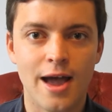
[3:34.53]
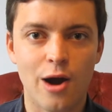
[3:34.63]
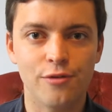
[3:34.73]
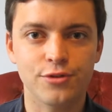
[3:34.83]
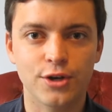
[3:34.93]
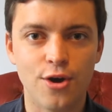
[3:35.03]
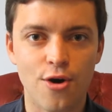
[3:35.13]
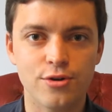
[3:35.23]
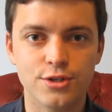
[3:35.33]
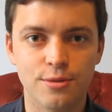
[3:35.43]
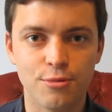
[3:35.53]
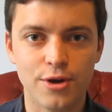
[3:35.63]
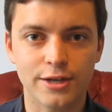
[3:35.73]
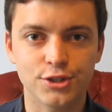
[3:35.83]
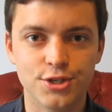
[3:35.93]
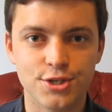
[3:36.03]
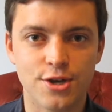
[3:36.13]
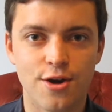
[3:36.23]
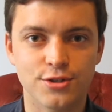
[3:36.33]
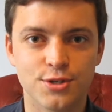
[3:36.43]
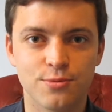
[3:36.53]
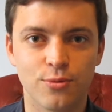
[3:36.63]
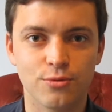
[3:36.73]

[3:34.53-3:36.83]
However, in Cod, the book actually starts